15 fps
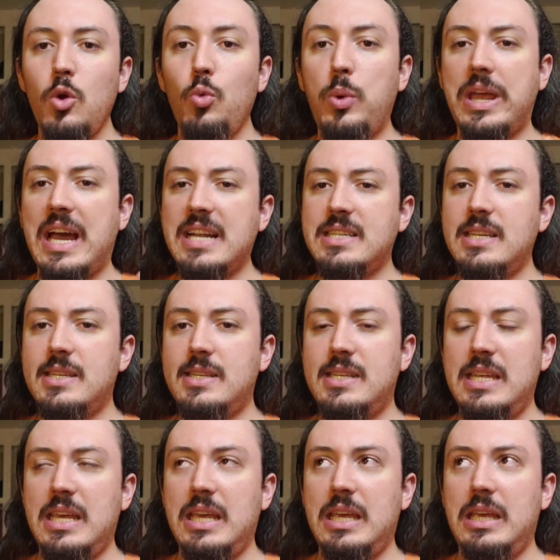we got to
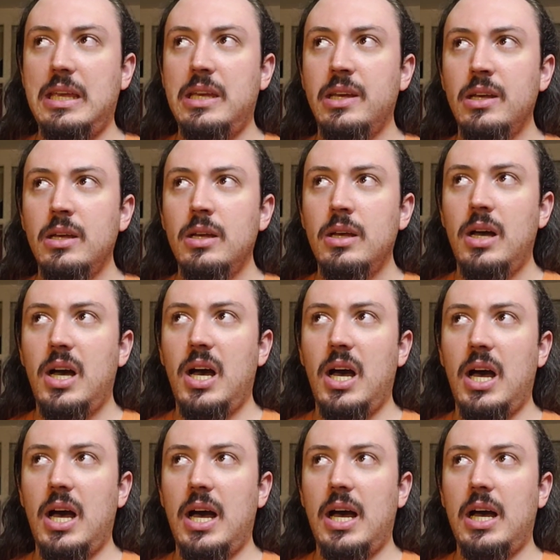see
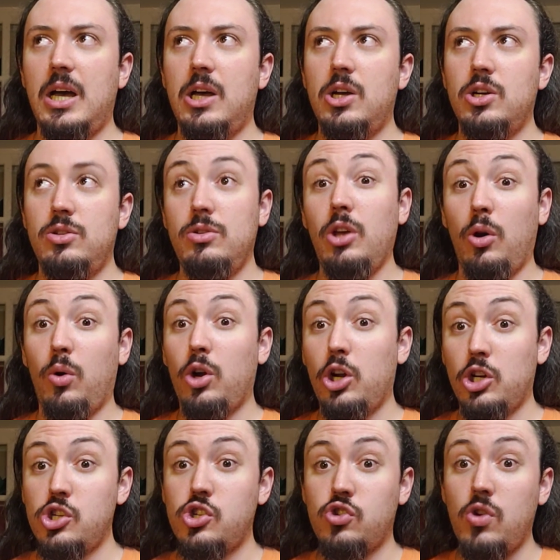uh, you know,
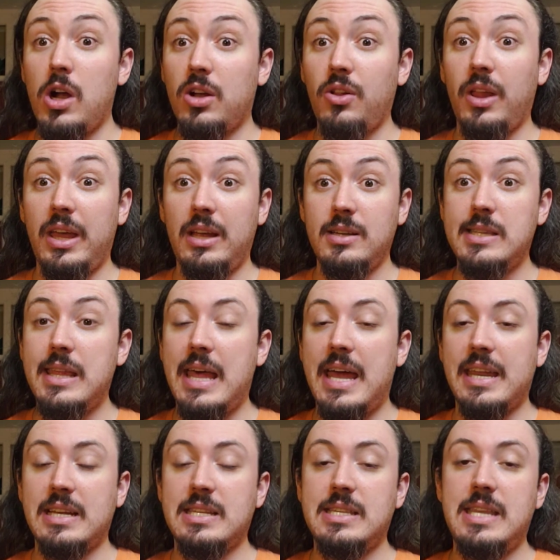her struggling to
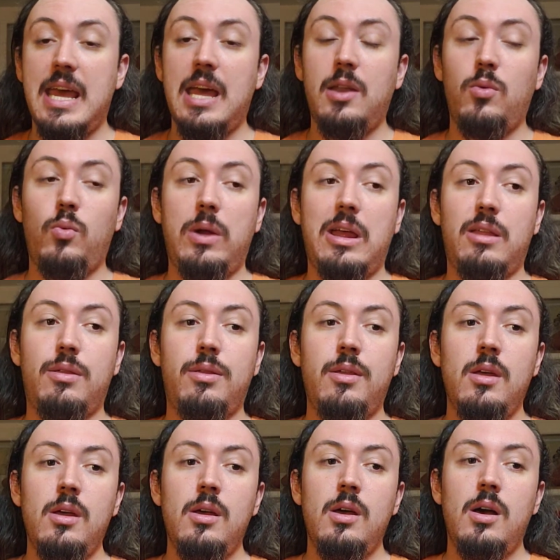that extent with
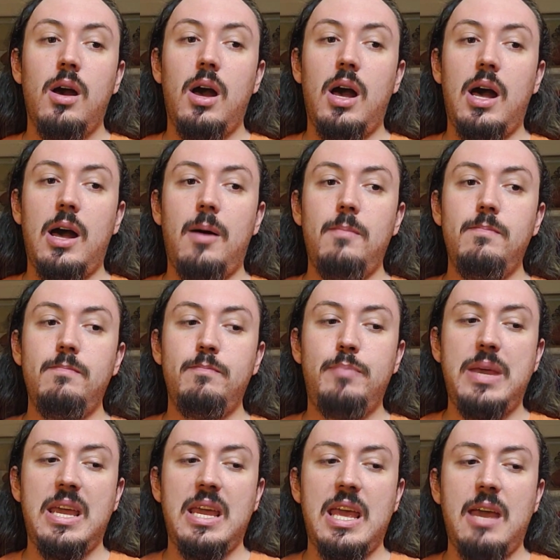um,
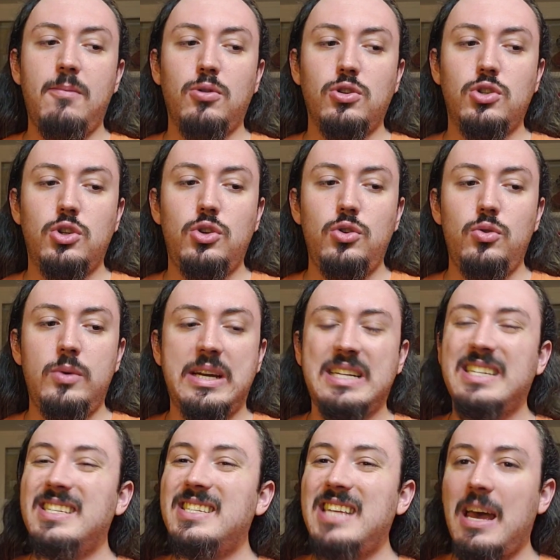being able to
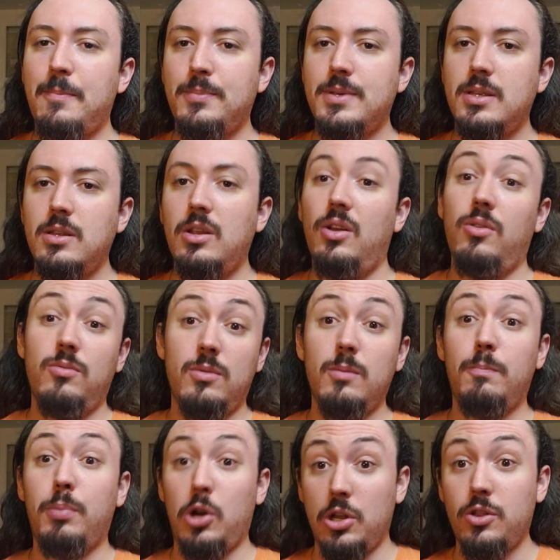accept, you
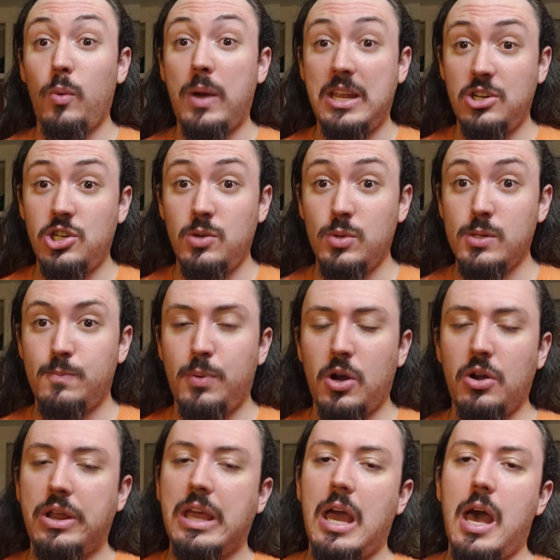know, way she was
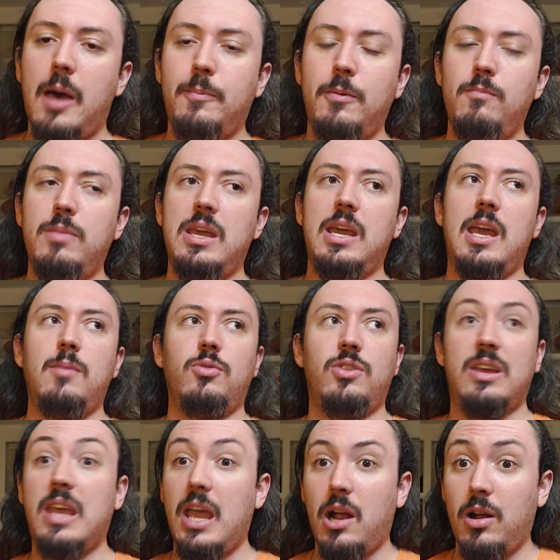burning up and being able
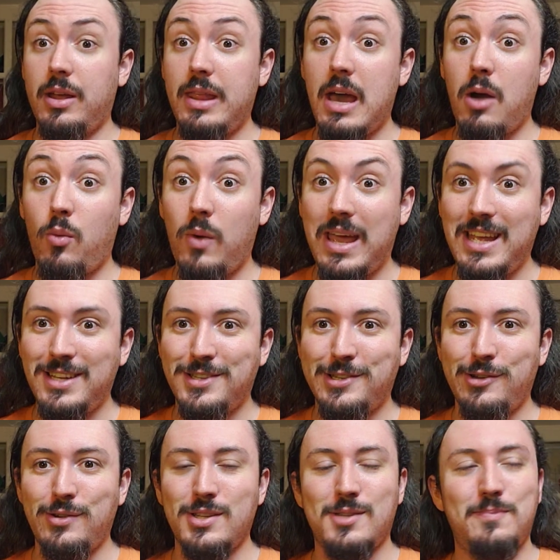to carry that weight,
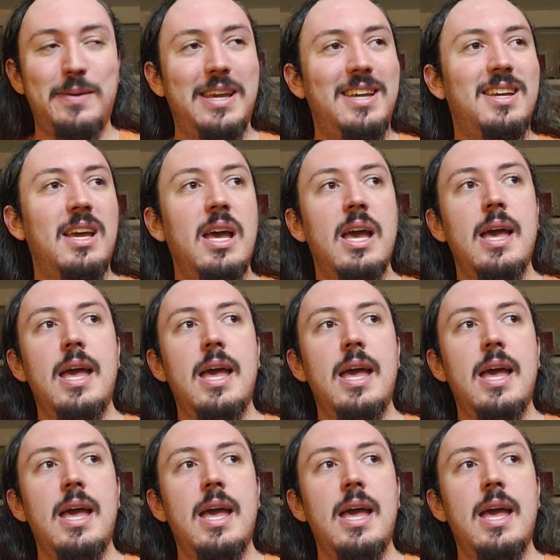so to speak.